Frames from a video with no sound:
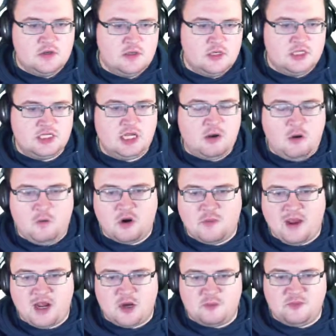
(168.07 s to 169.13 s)
Does anyone want to
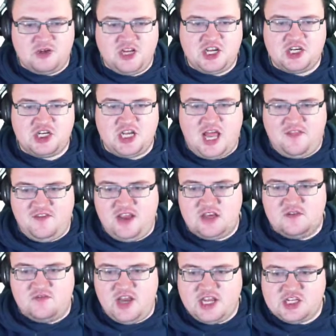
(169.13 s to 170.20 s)
make a prediction at the end
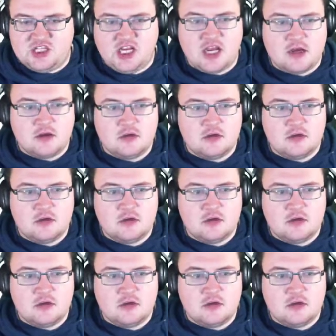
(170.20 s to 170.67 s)
of next year?